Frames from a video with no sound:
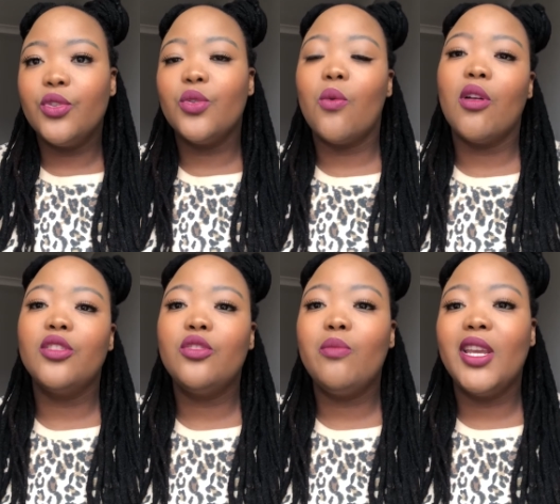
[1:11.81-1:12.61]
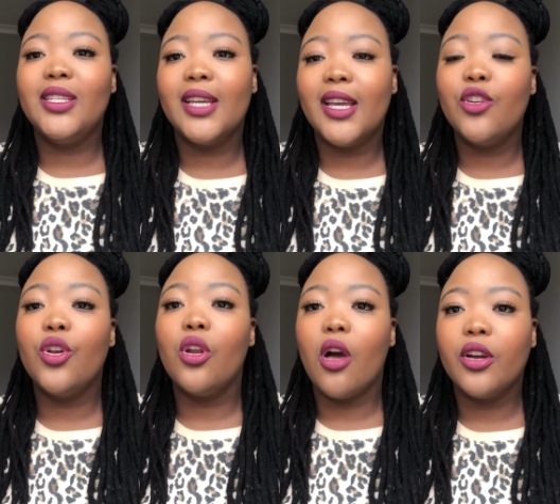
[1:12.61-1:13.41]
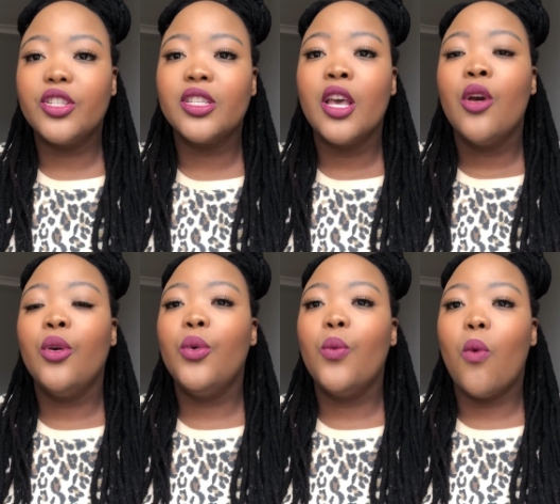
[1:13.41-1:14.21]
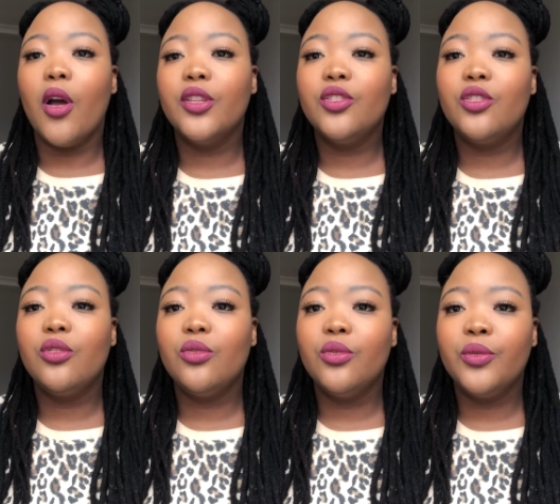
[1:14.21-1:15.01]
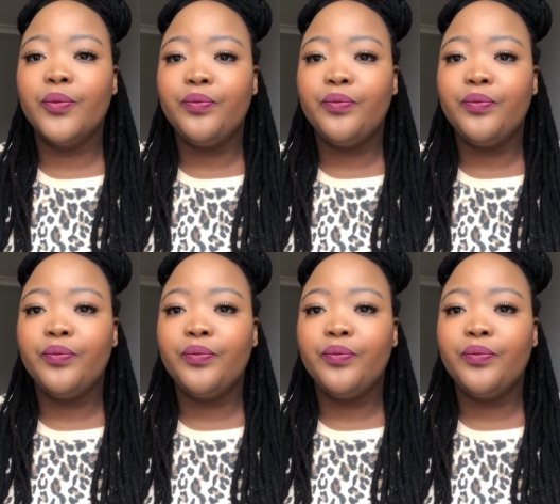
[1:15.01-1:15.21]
who wants to maintain her locks, who wants to